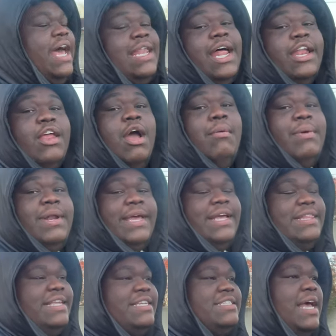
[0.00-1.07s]
A lot of y'all want to
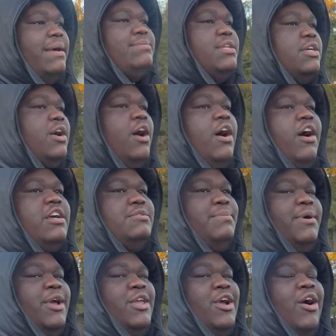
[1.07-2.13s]
get these types of cars,
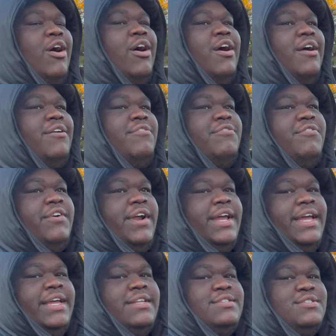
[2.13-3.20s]
but y'all are
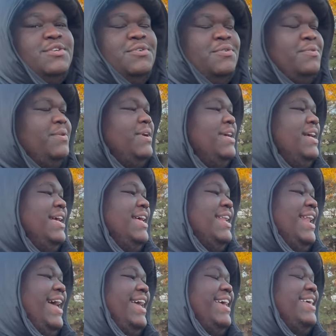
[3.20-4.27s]
afraid to
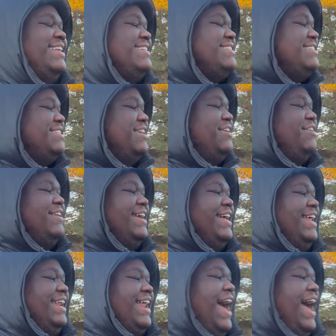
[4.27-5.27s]
like get it stolen. And